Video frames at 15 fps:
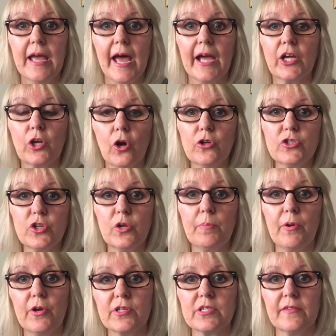a go-to
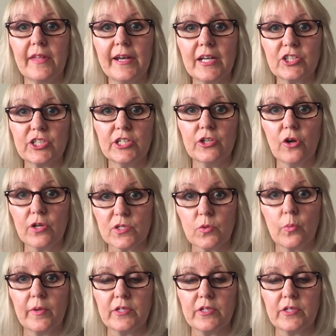person that actually knows what